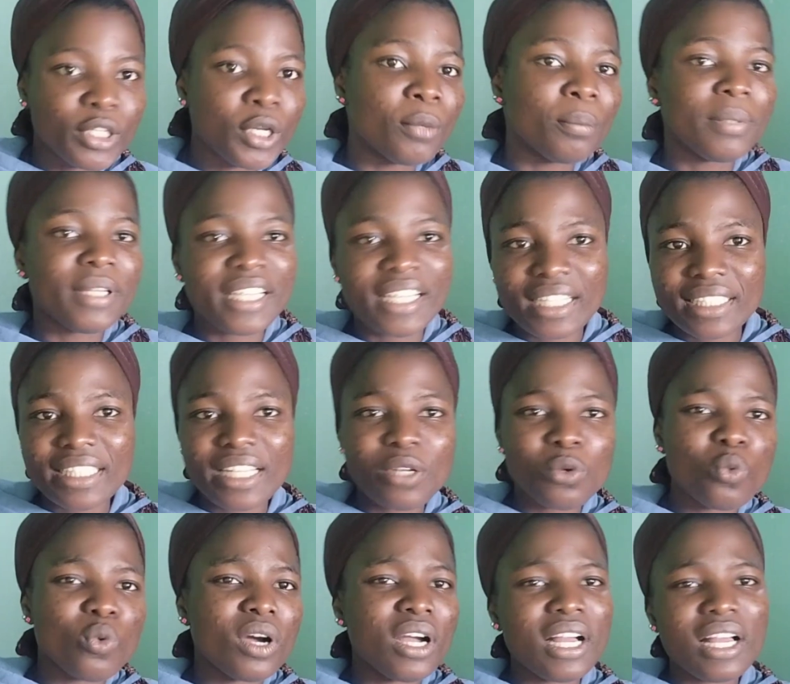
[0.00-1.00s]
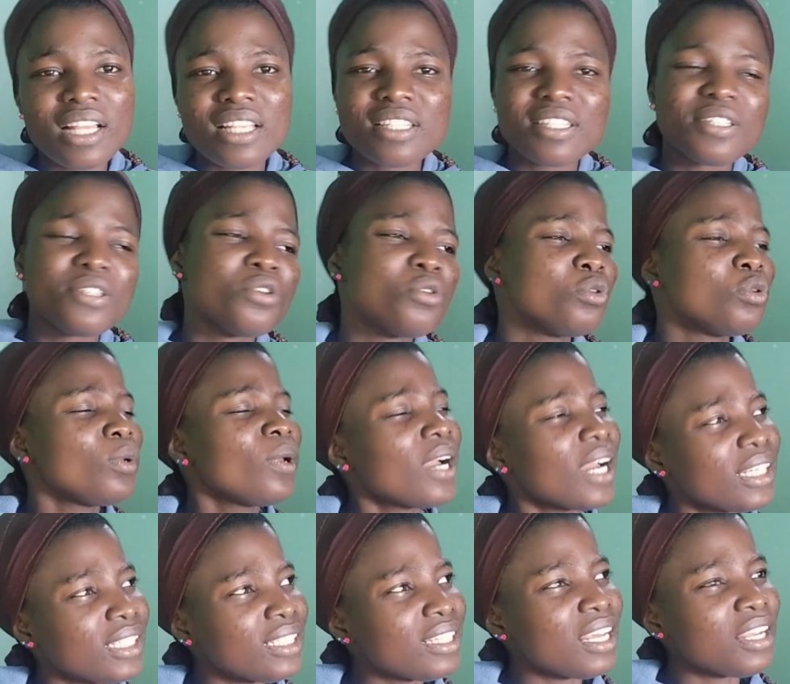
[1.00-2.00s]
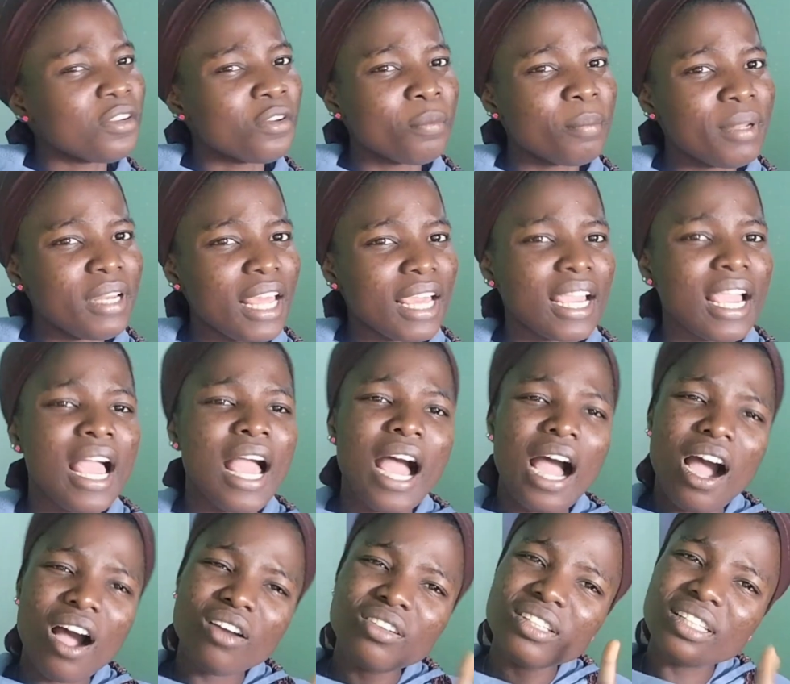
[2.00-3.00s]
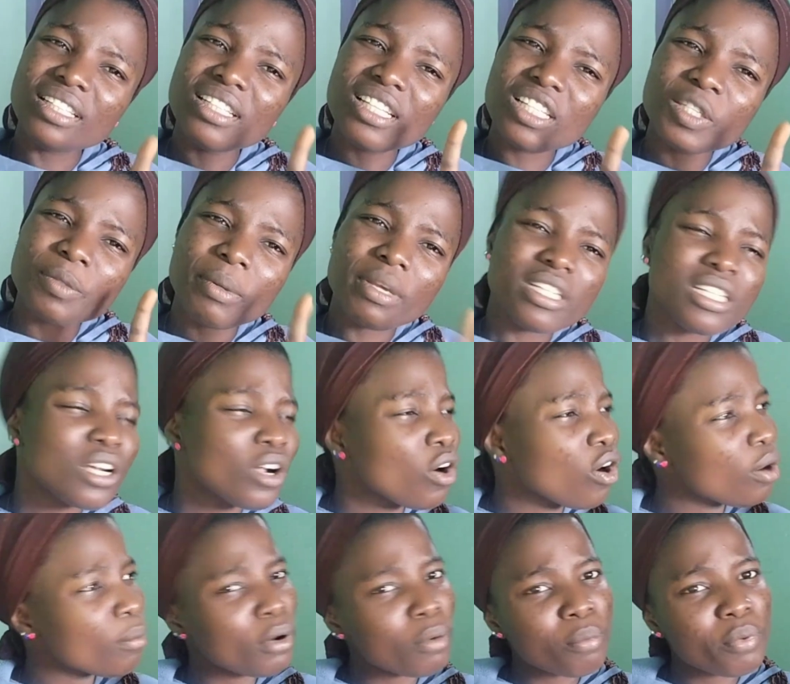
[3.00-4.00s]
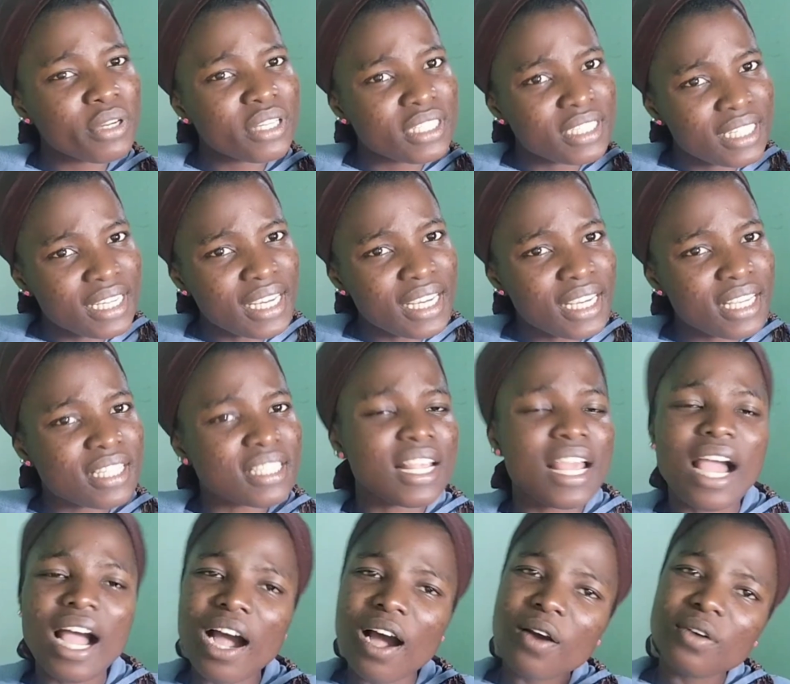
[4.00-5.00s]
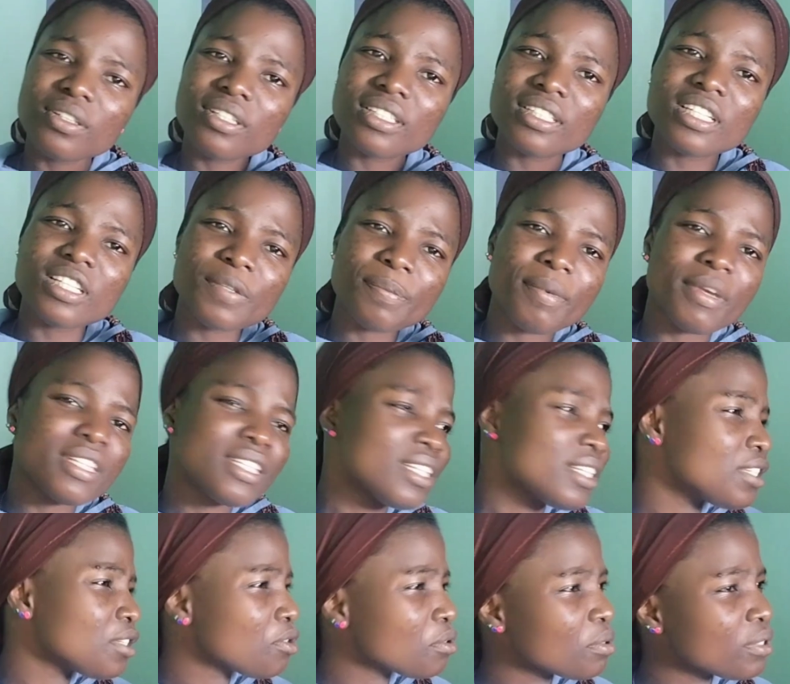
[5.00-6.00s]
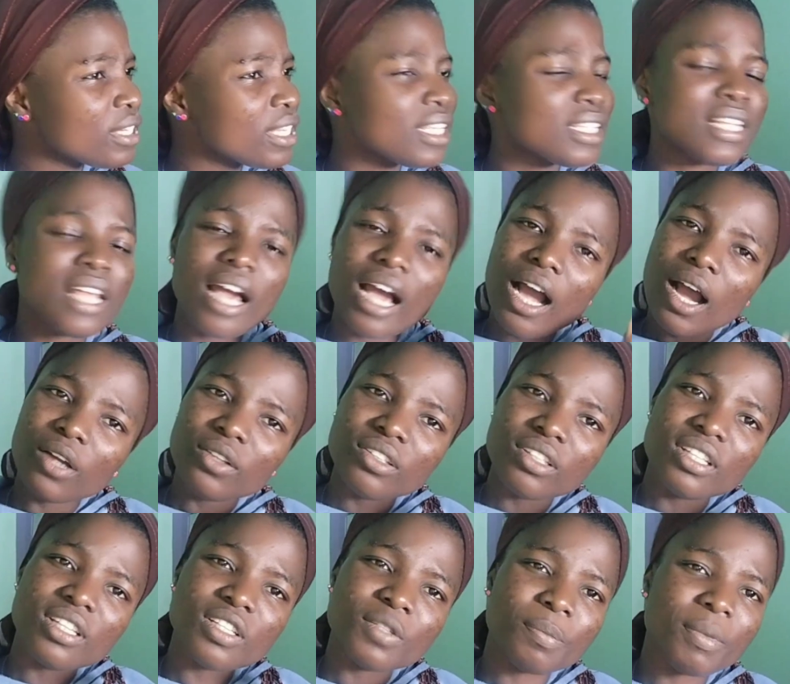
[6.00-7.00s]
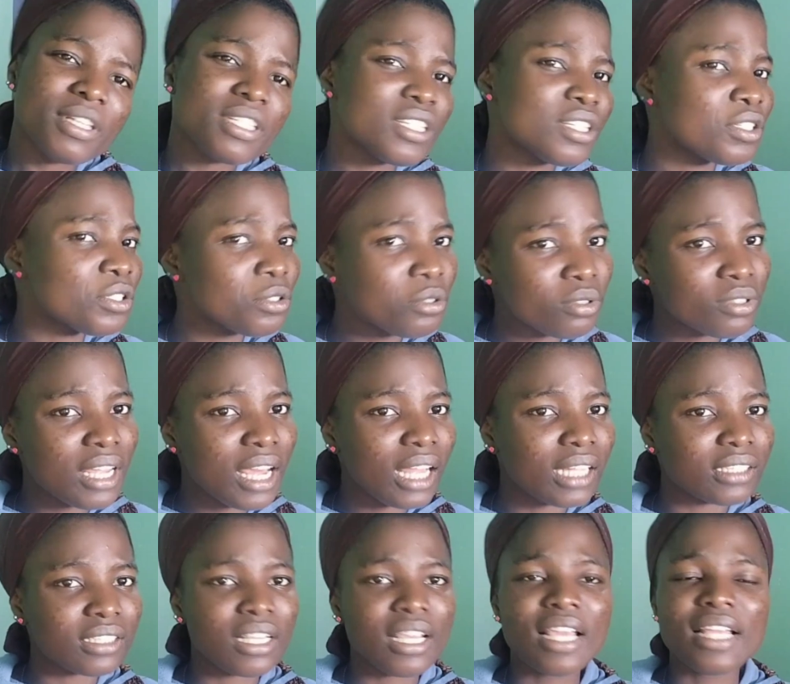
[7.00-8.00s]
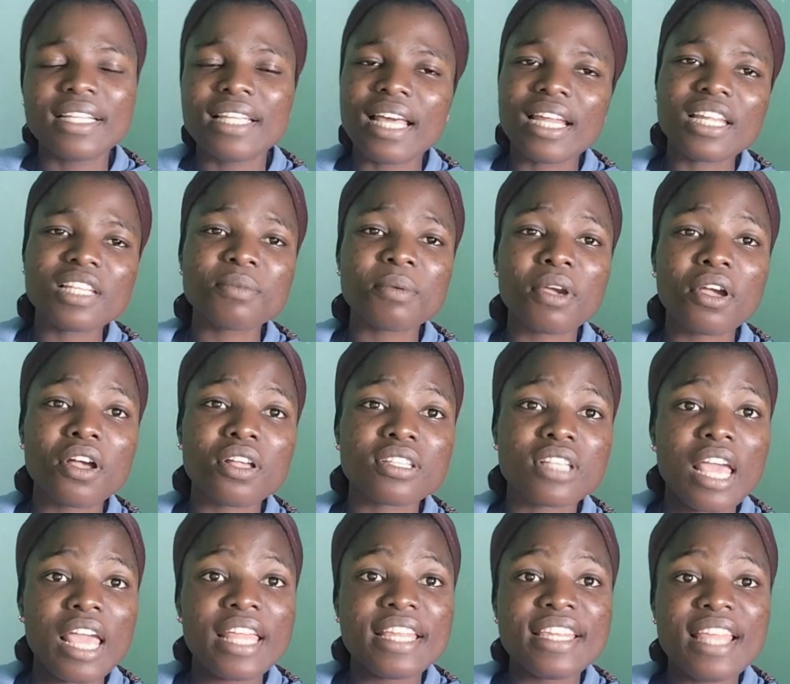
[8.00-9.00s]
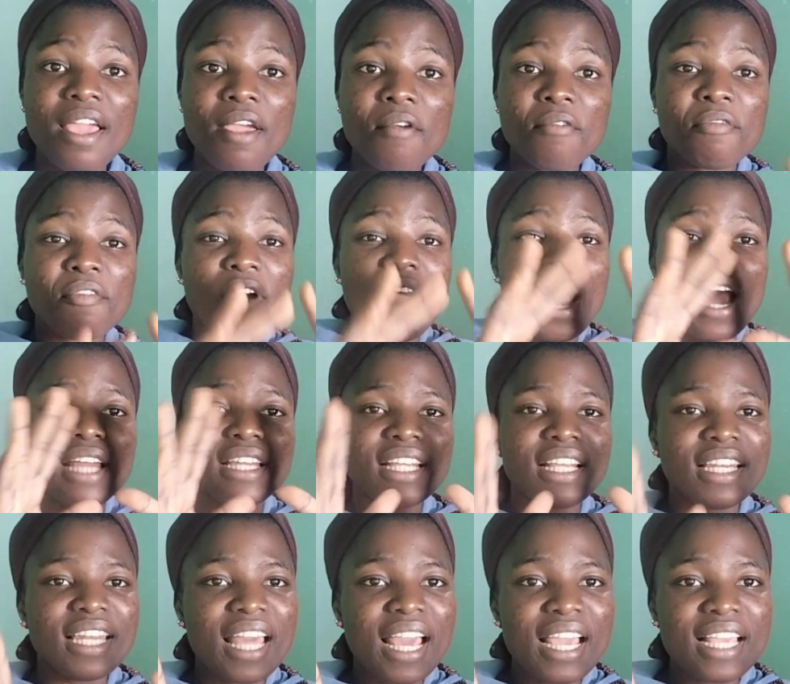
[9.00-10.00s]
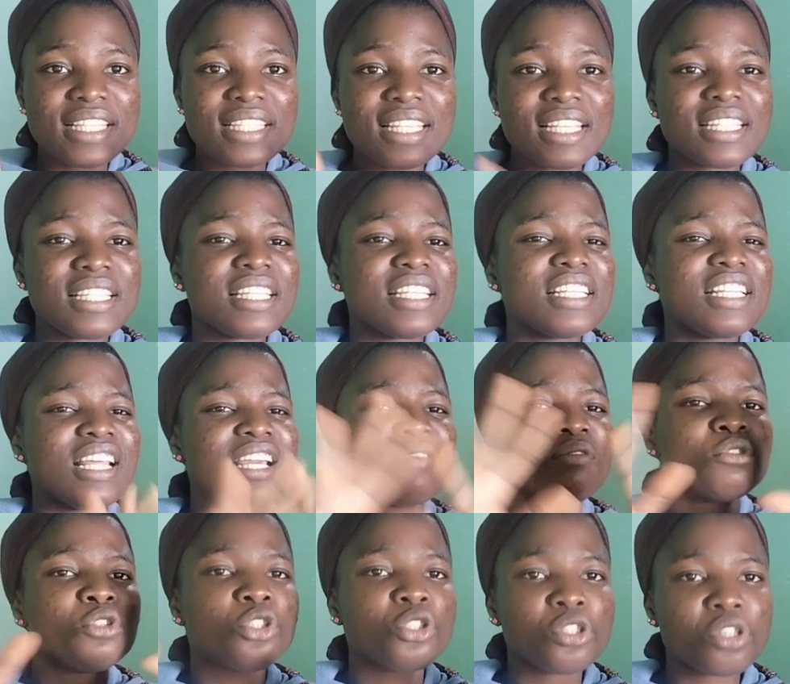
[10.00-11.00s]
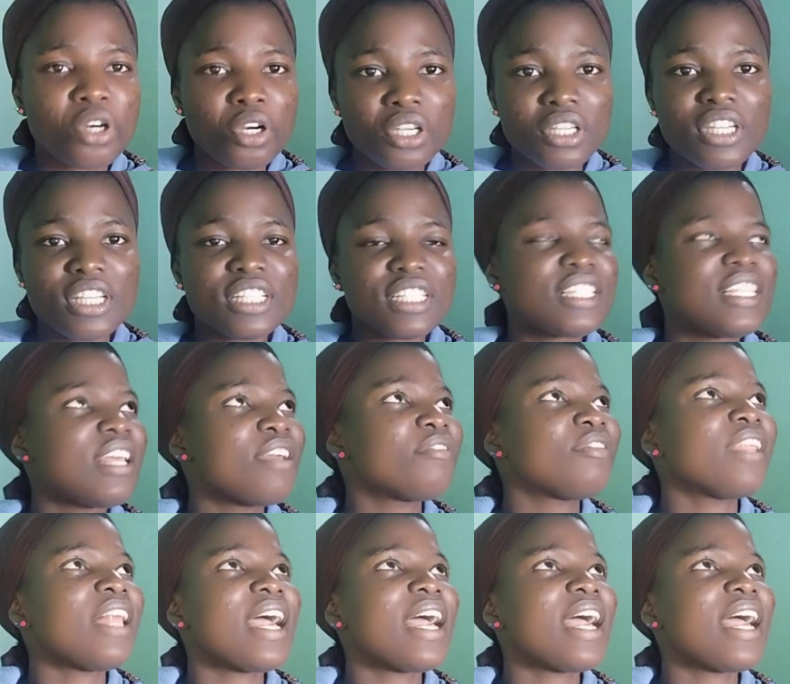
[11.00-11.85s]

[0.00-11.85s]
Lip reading: complicated ones, you look at it and you'll be like, how did this person come up with this? How did this person do this? How did this person do that? That is because they've analyzed it, they've drawn it, they've